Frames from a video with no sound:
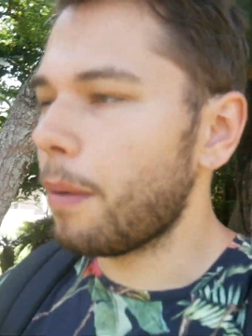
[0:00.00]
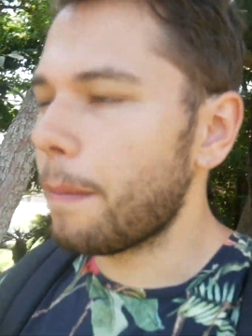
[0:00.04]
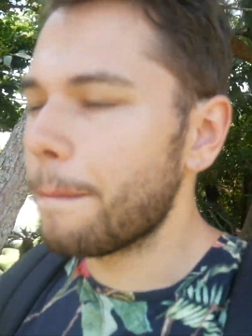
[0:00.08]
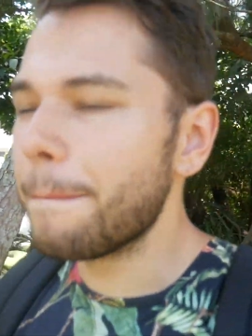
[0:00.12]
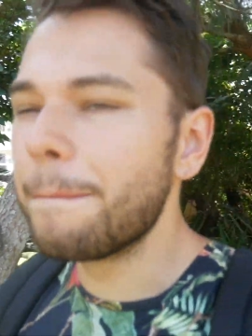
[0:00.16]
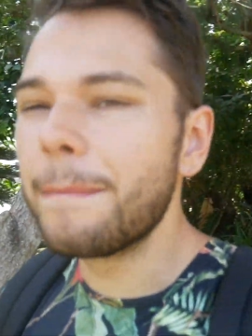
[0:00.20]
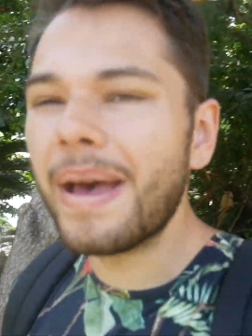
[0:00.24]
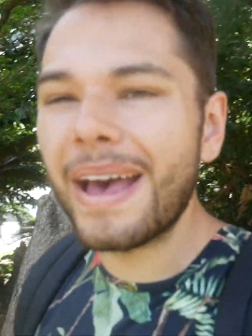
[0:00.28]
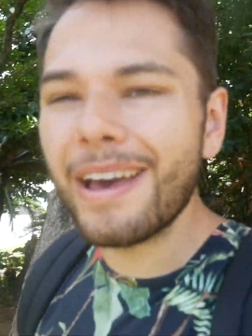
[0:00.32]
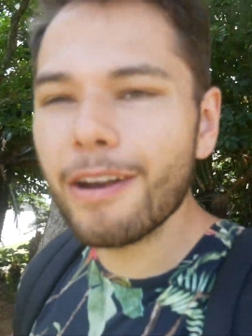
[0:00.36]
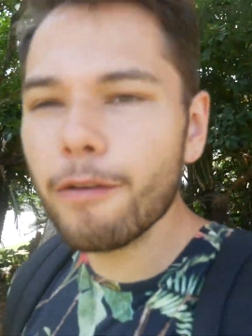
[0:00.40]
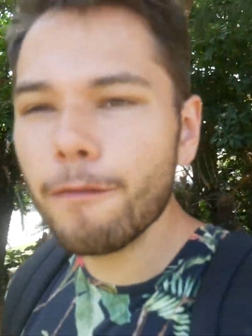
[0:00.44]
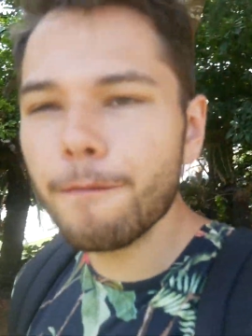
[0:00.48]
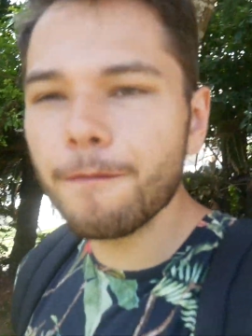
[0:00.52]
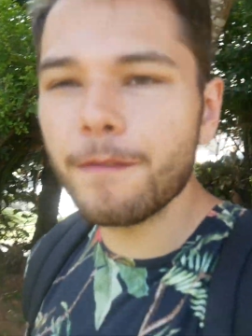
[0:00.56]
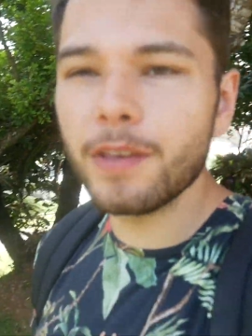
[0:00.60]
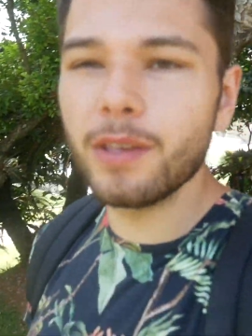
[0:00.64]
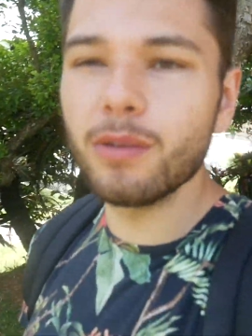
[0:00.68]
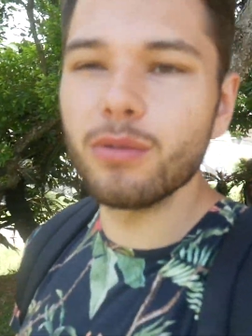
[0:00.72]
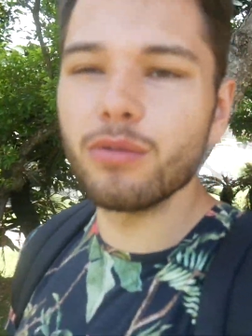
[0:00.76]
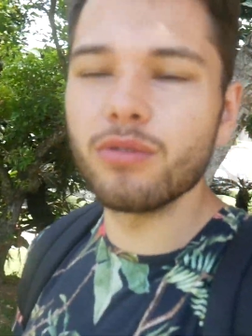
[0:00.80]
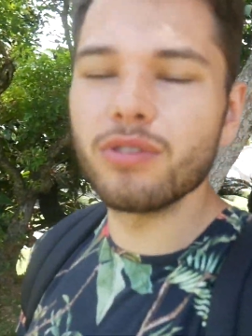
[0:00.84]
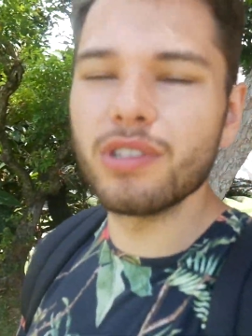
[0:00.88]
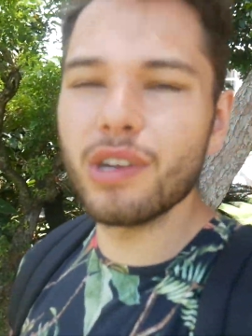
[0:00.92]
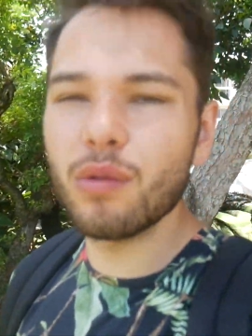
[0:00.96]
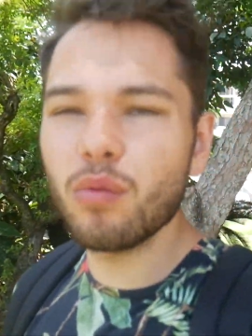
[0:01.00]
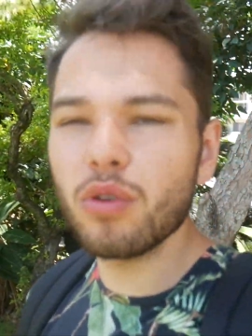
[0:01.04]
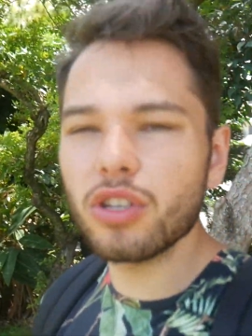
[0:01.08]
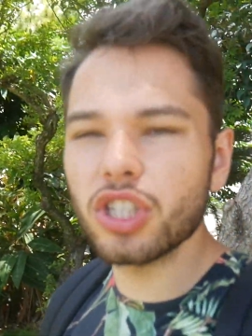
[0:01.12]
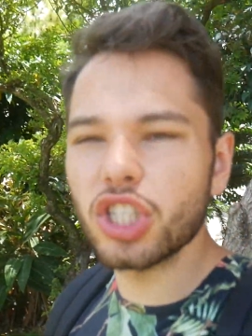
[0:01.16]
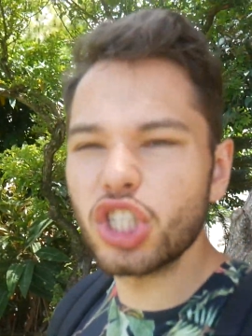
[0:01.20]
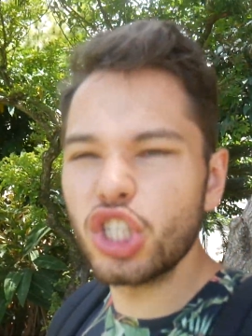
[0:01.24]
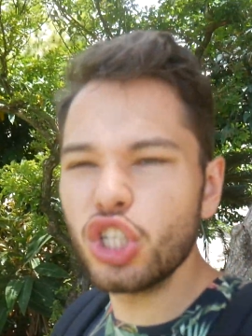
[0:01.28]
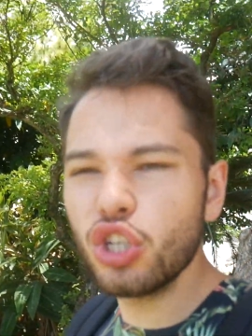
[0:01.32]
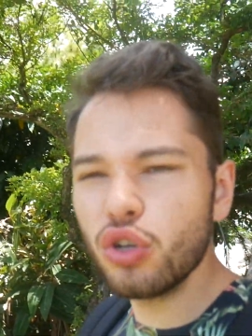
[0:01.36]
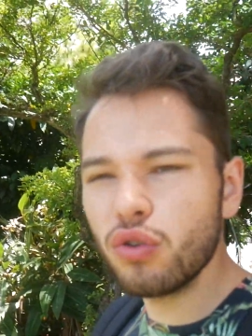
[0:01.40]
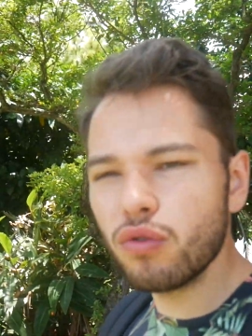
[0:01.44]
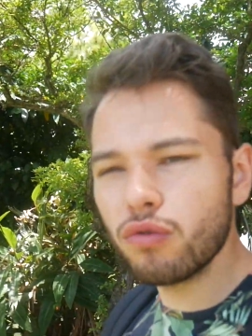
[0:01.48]
battlefields, there was
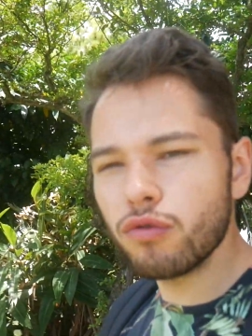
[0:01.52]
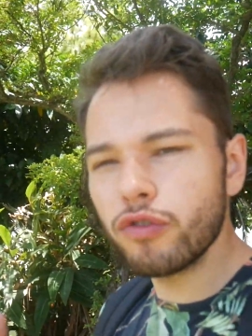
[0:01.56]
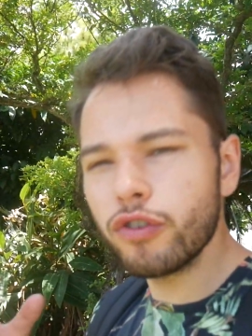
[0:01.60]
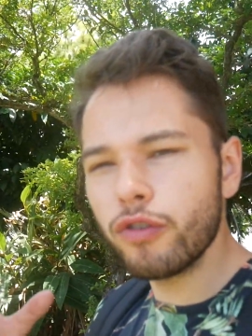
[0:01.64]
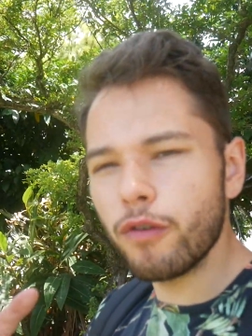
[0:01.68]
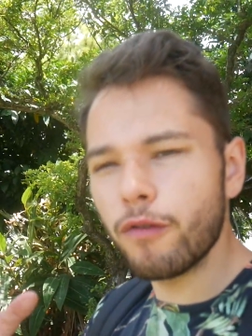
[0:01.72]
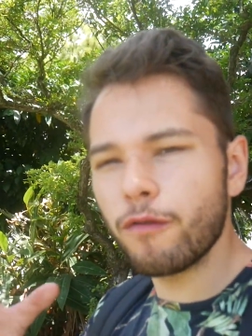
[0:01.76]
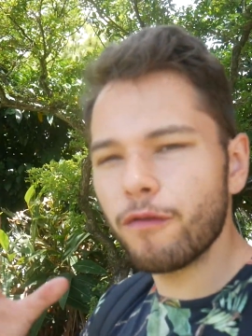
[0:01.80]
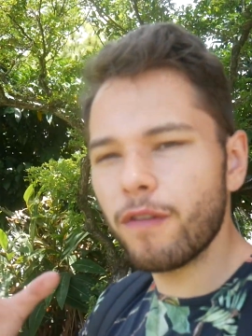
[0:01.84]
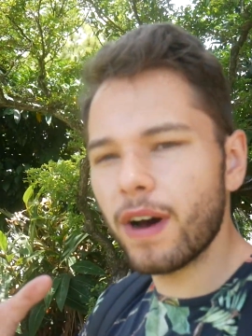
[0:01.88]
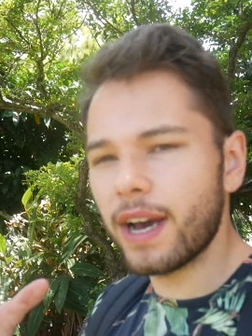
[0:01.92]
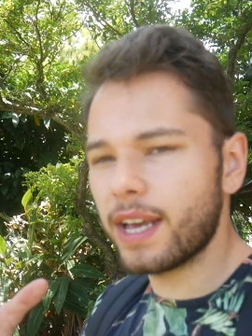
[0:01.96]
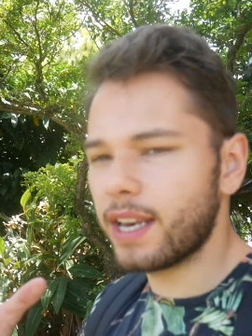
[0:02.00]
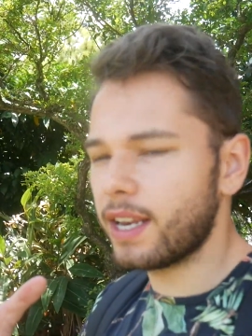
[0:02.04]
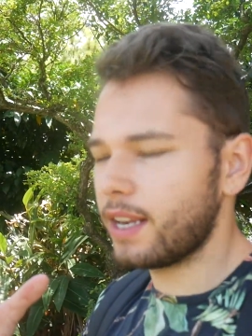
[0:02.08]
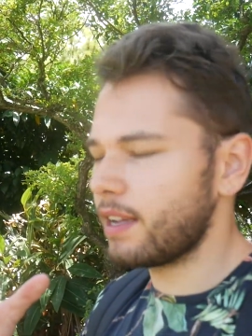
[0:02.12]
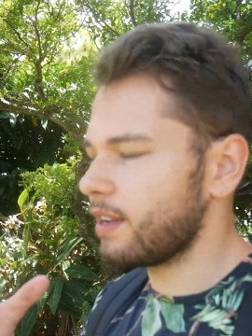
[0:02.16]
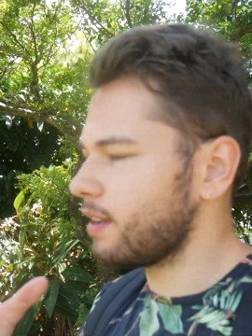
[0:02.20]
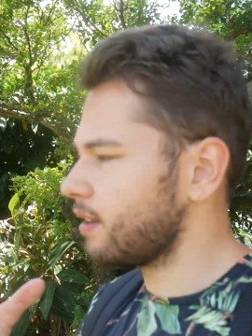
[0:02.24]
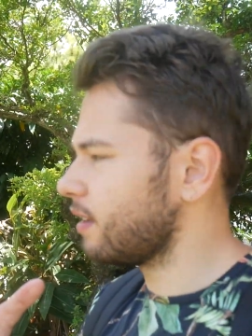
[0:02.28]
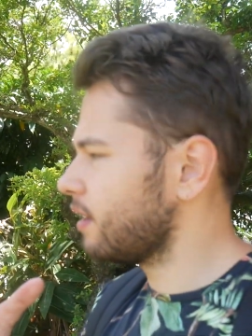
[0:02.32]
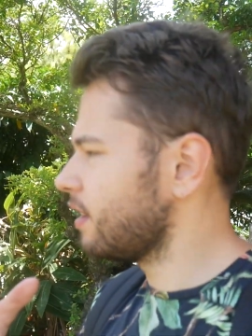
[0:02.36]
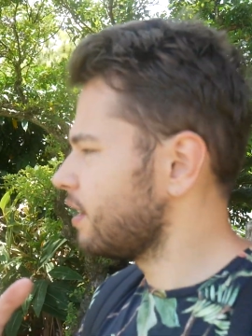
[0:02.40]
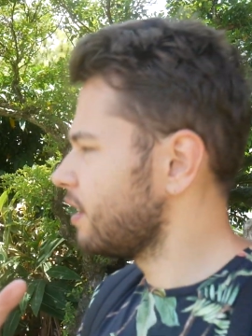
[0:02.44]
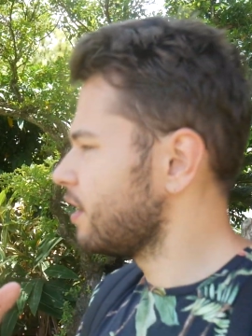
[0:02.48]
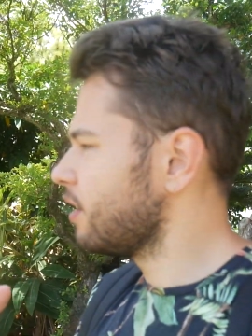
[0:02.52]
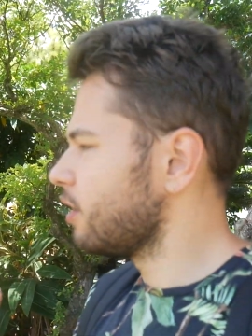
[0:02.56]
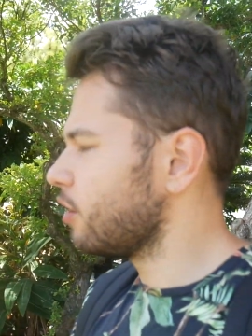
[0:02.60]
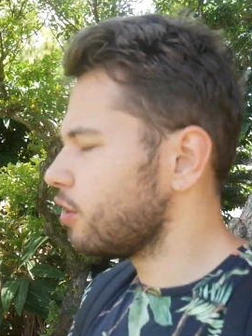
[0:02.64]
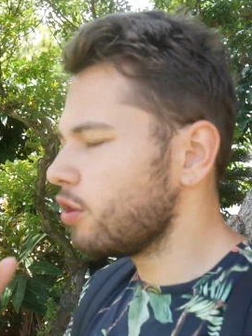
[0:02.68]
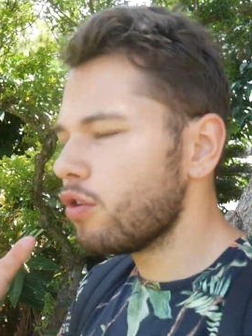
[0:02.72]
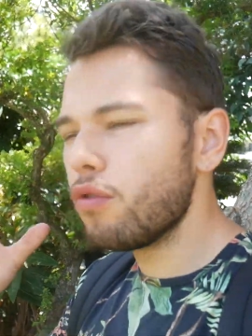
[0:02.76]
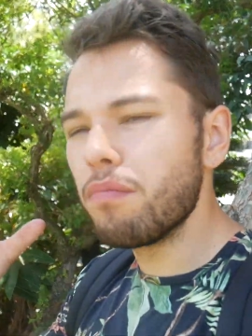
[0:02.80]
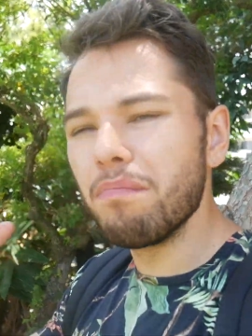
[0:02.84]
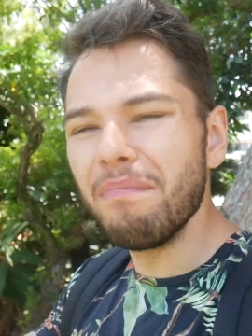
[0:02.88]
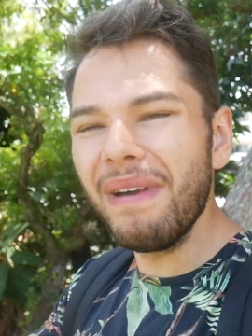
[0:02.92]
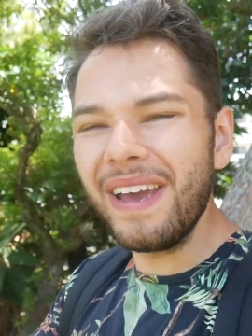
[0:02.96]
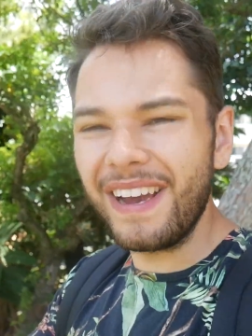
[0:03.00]
no real fighting,
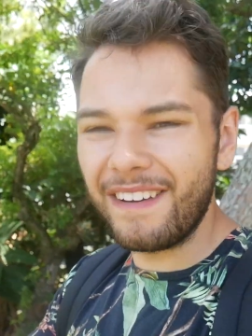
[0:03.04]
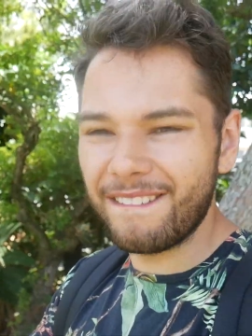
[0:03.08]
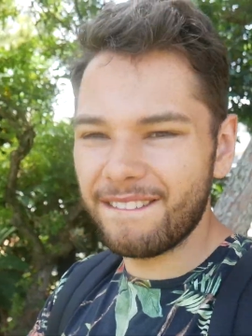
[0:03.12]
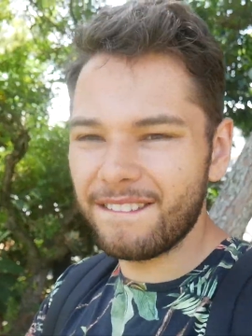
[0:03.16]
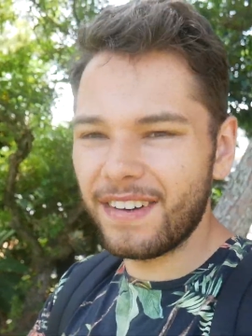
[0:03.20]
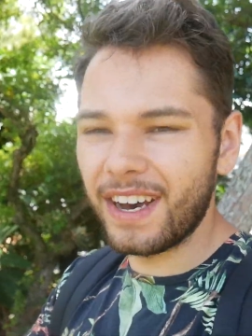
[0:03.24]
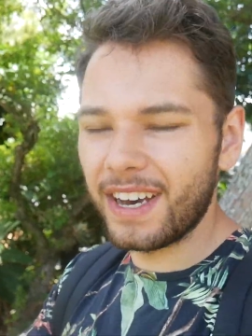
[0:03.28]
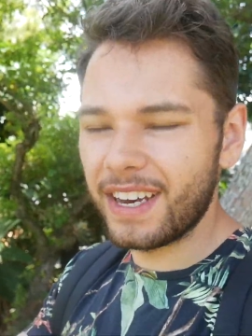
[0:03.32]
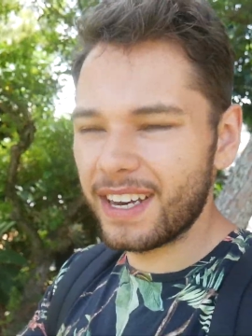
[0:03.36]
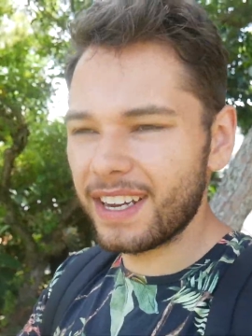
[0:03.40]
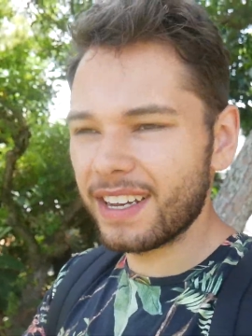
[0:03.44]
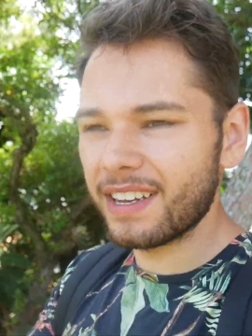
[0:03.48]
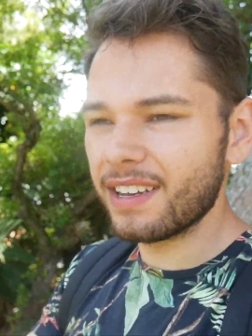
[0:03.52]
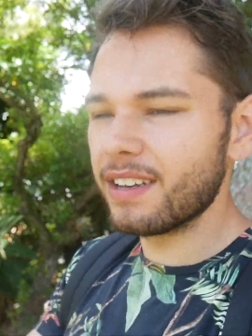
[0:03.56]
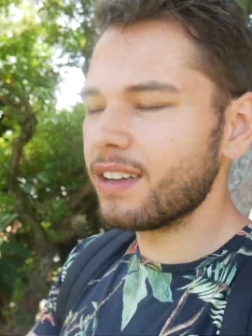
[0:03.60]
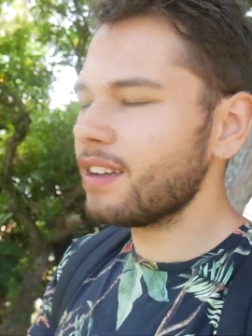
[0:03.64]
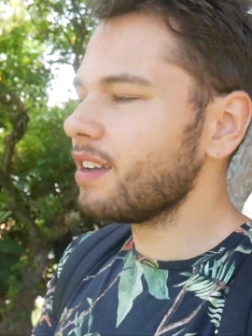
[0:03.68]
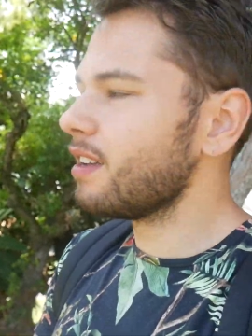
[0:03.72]
no big fighting.